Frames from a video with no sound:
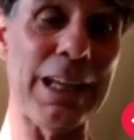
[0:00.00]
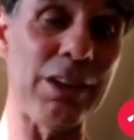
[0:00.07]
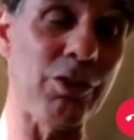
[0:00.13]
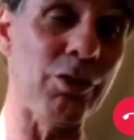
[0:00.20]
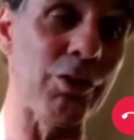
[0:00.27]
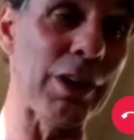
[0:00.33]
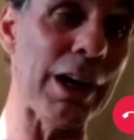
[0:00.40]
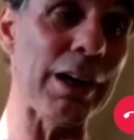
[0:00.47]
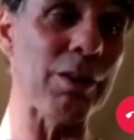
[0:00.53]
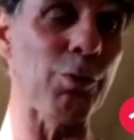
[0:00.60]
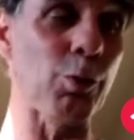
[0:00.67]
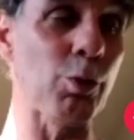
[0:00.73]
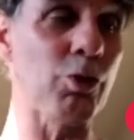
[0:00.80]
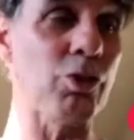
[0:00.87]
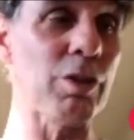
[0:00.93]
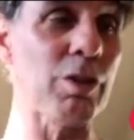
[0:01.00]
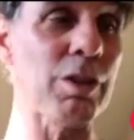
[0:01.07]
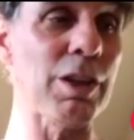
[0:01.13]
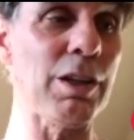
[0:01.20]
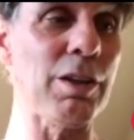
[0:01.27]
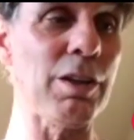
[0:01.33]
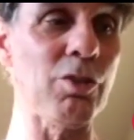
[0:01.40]
And today,
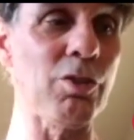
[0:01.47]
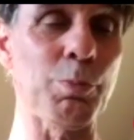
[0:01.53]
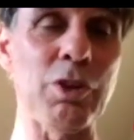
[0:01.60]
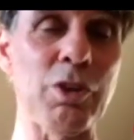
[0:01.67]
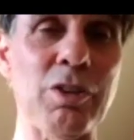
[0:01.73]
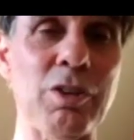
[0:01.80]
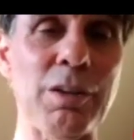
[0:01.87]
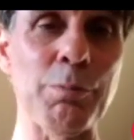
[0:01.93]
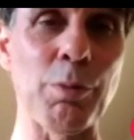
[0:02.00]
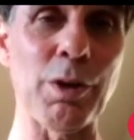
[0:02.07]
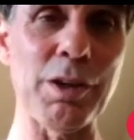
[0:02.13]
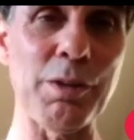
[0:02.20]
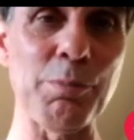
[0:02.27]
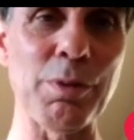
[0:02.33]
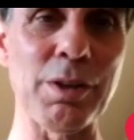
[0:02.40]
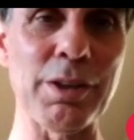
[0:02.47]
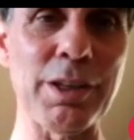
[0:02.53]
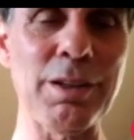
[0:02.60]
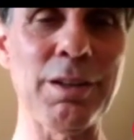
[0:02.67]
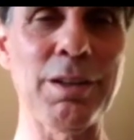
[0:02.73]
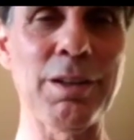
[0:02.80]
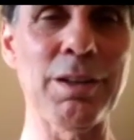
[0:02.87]
unfortunately, especially in
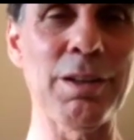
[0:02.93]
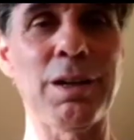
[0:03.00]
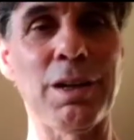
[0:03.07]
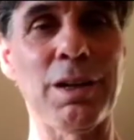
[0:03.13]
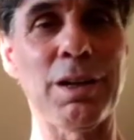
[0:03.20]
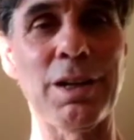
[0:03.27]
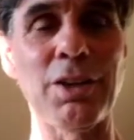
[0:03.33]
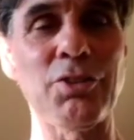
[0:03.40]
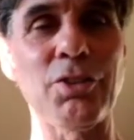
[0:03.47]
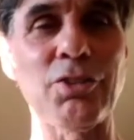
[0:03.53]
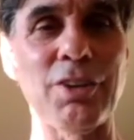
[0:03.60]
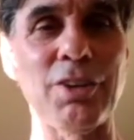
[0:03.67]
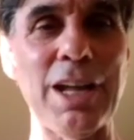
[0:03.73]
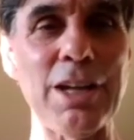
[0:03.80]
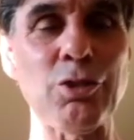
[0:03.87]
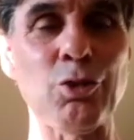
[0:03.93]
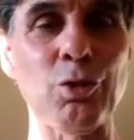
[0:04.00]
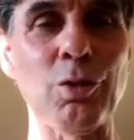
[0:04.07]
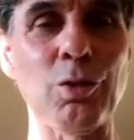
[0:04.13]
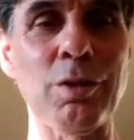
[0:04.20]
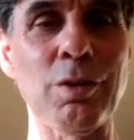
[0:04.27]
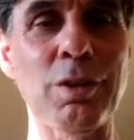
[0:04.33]
bodybuilding, unless it's
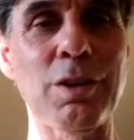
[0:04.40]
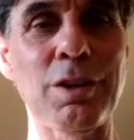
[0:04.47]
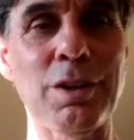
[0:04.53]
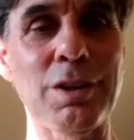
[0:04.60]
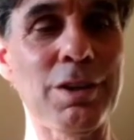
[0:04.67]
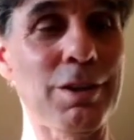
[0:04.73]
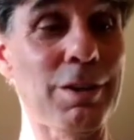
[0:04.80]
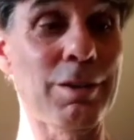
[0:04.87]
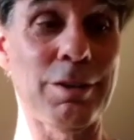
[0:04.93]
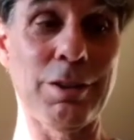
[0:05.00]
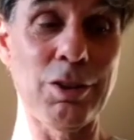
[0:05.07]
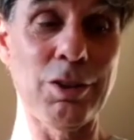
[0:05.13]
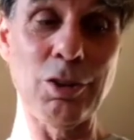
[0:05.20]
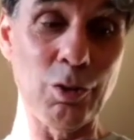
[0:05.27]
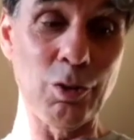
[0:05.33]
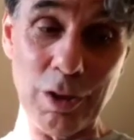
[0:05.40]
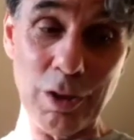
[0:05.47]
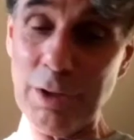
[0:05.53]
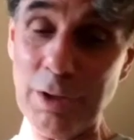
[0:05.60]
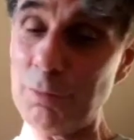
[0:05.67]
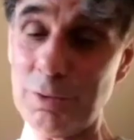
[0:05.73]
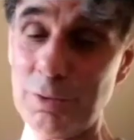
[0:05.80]
natural,
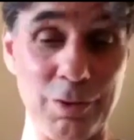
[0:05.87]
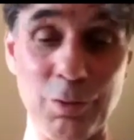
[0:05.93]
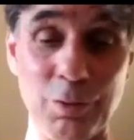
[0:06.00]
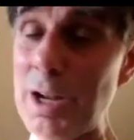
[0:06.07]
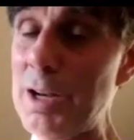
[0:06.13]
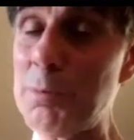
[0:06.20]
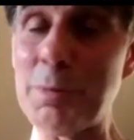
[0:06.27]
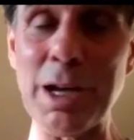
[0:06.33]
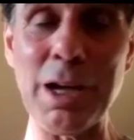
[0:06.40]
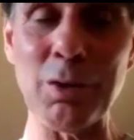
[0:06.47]
you've got to have the